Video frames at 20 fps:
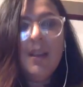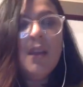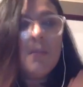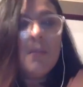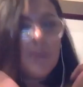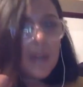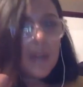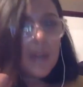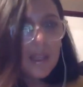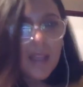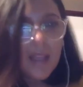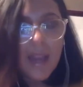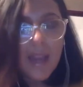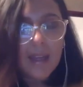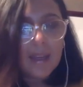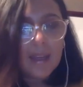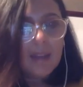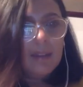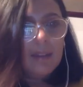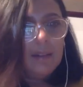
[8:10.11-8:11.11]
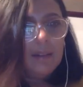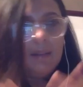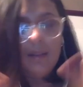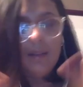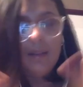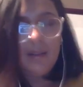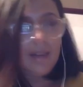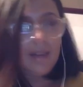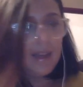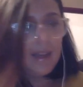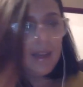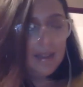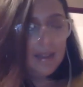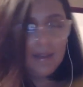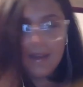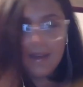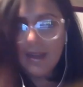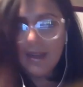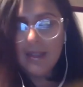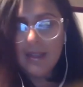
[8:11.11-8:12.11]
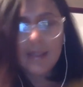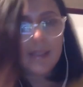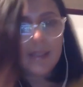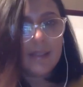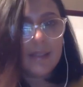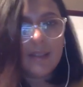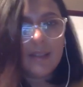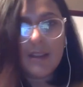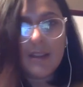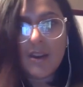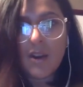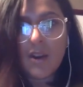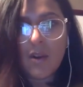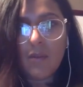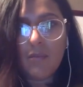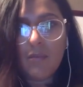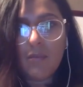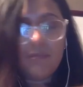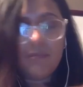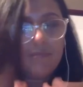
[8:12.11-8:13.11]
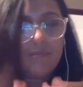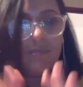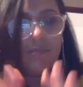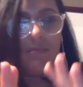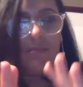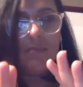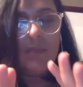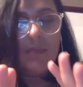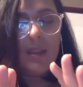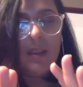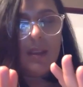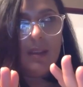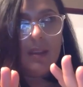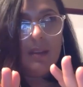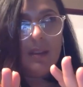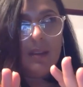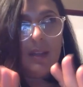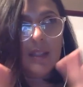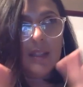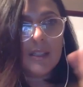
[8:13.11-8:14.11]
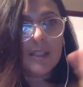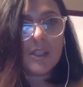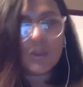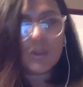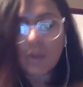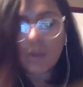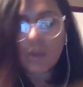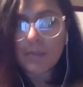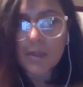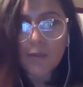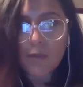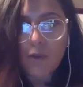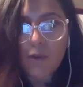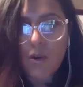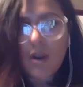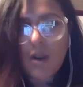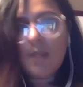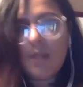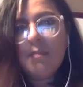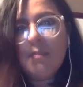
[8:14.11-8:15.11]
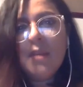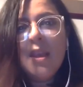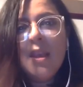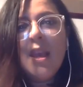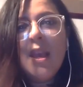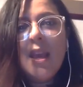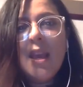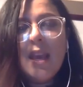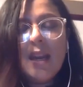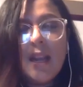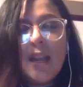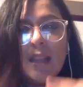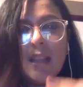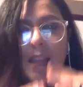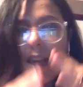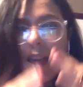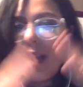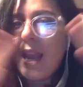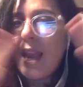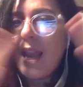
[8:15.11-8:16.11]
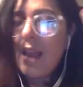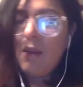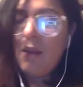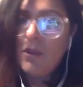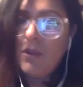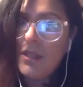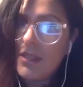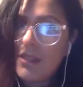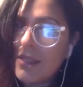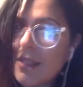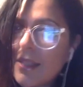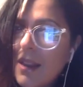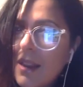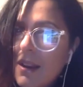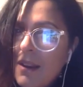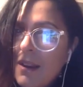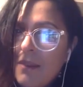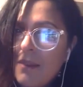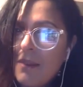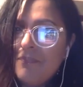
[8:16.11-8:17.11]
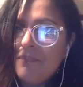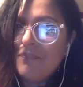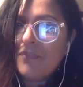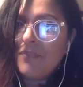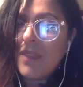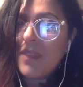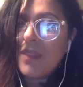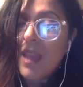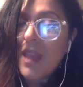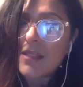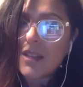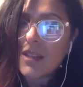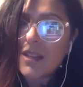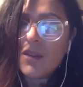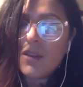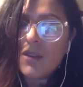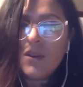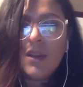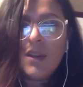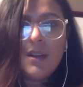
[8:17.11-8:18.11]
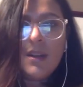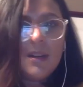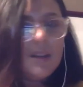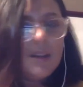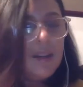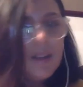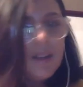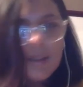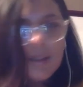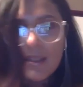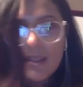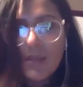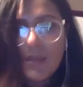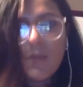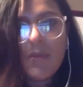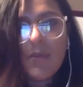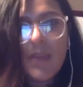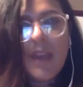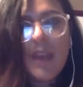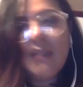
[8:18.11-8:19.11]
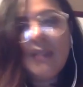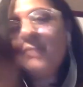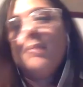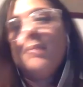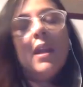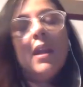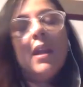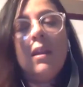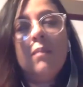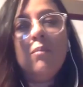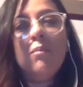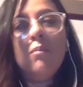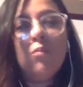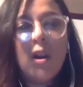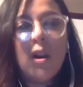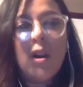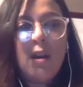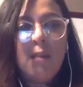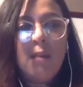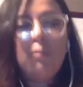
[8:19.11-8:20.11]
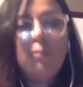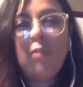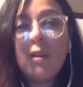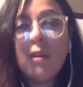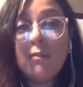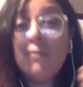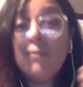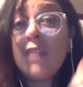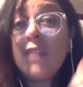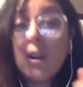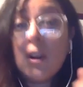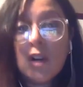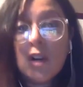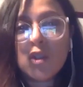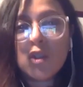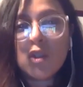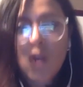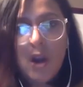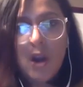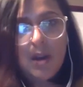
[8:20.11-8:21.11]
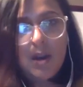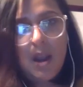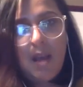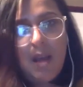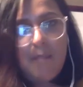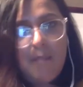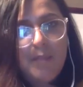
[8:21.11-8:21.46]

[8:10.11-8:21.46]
But I like it, and it's, in its script form, and I like how it's executed. So that is my one very strong up.